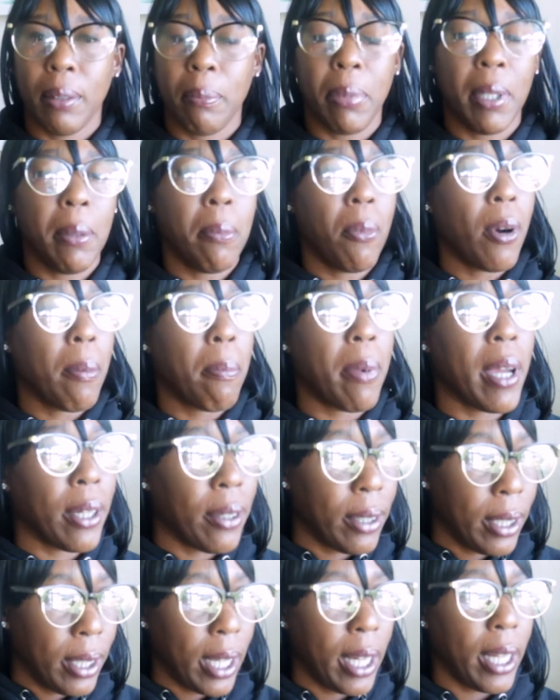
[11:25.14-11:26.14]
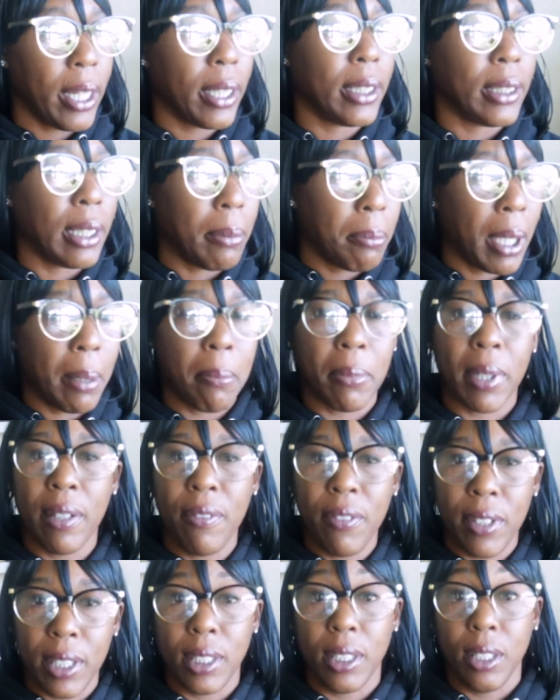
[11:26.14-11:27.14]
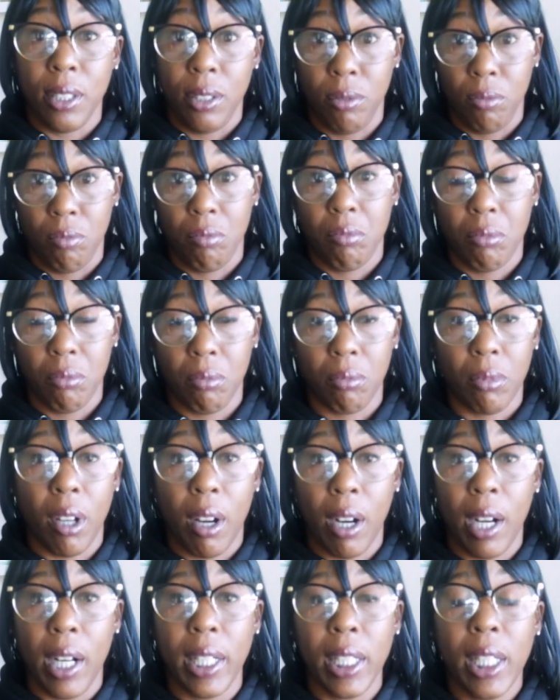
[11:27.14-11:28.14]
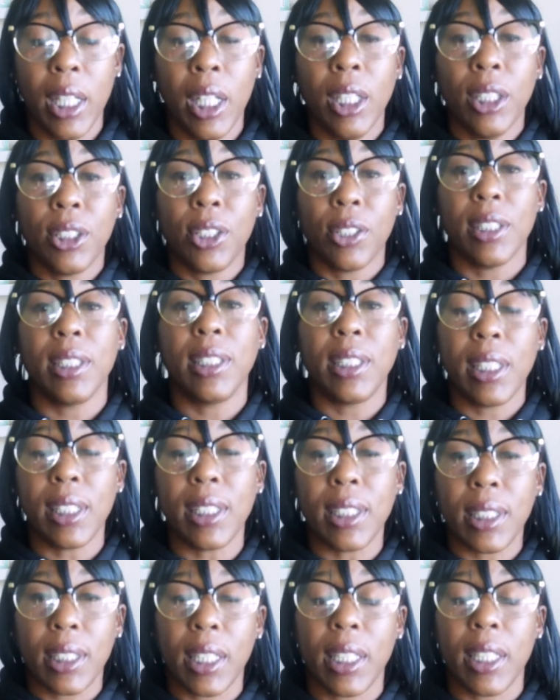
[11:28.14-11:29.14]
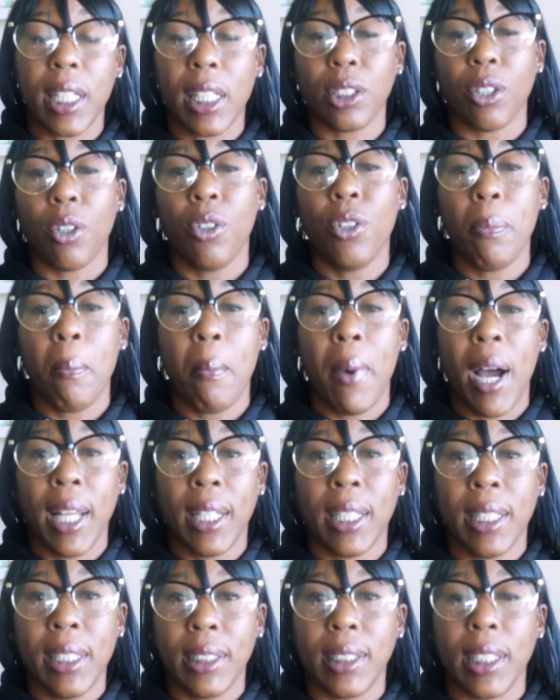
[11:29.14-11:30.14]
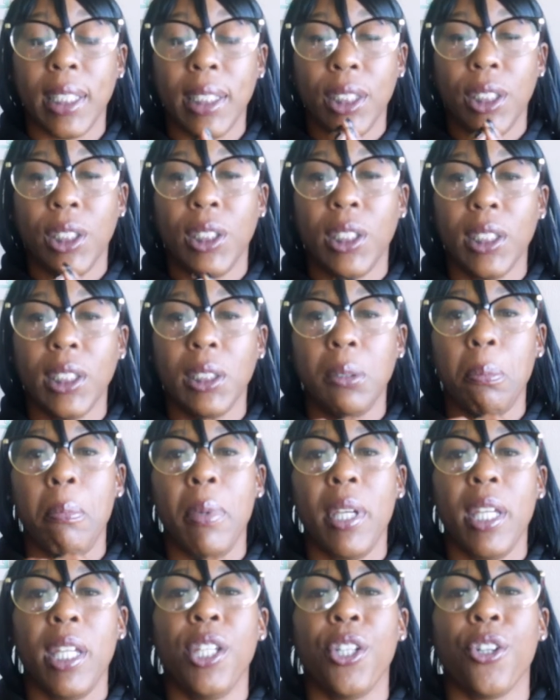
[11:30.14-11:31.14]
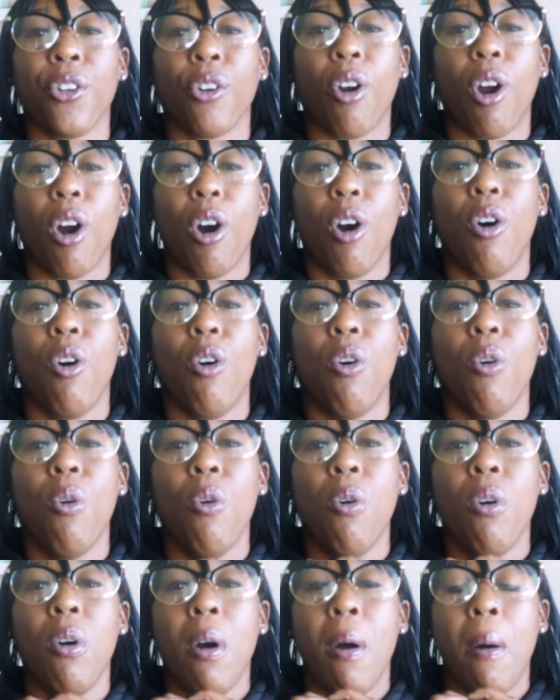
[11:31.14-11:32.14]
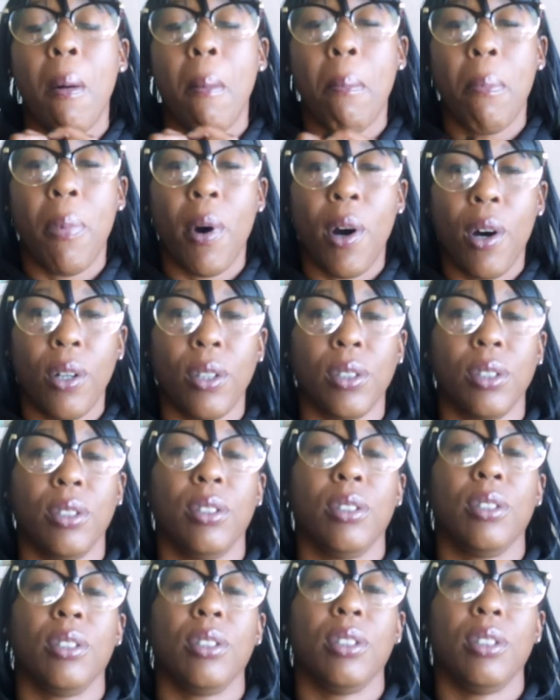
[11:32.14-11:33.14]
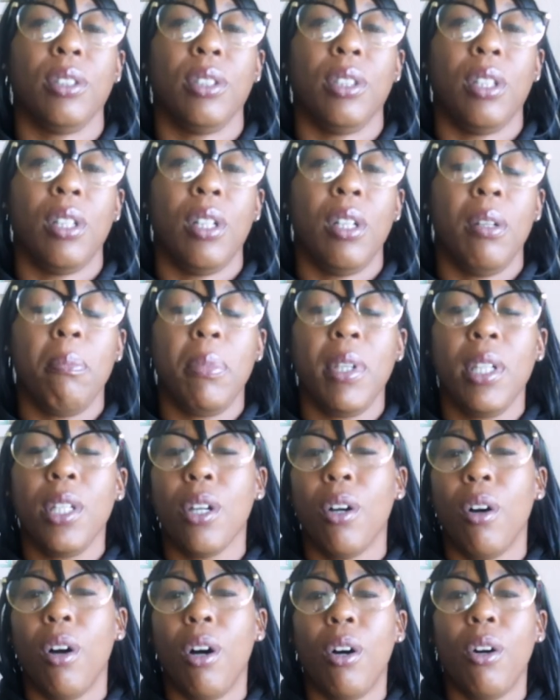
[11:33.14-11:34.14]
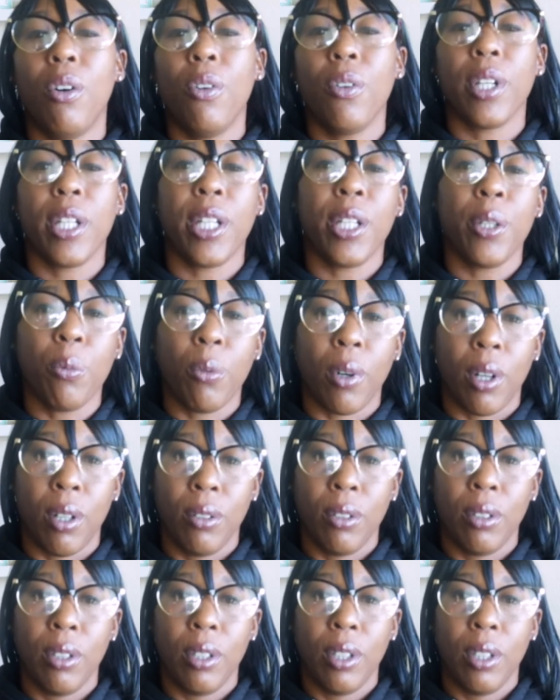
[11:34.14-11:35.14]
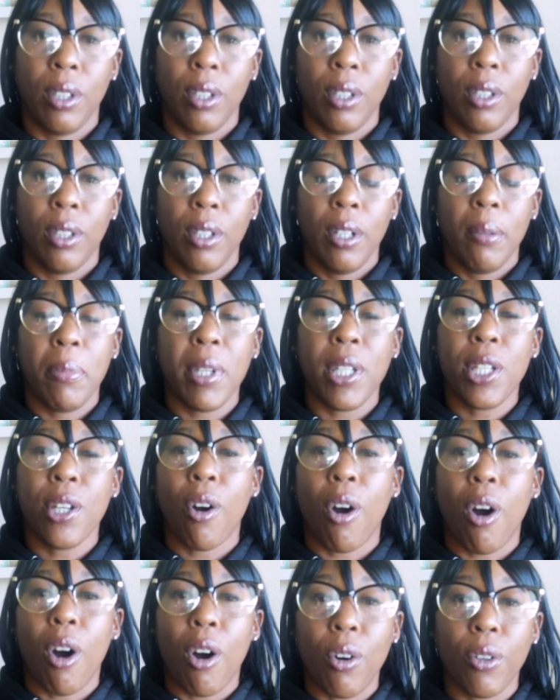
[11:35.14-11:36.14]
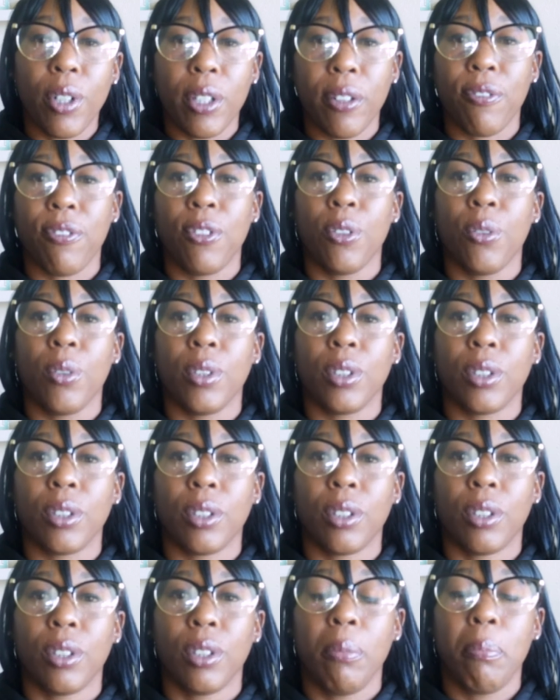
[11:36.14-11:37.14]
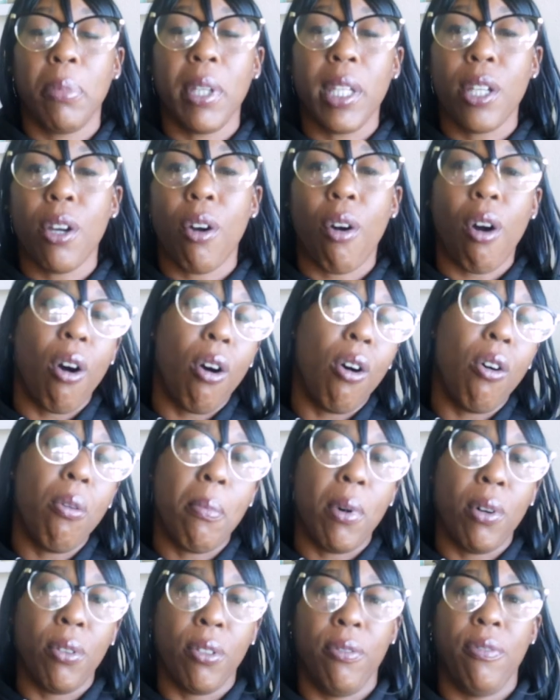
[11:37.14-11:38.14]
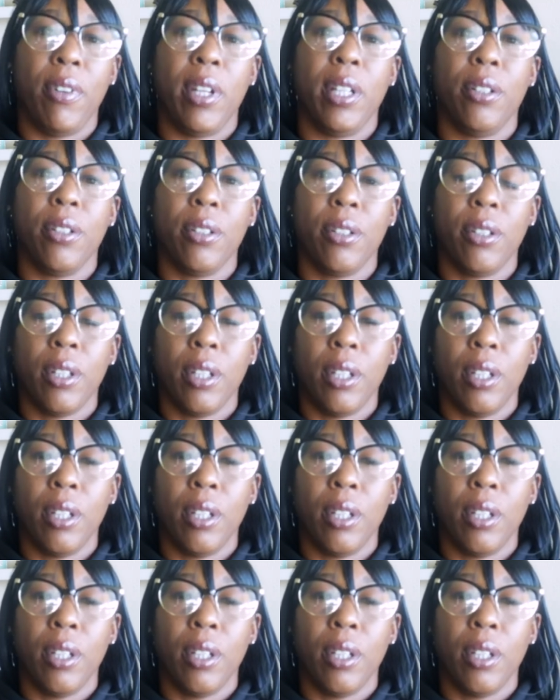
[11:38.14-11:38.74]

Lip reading: Be more better than that, because I'm giving it to you, all right? So the 6th thing that's on my list is just be your own boss. Be your own hero. Be your own influencer. Be your own motivator.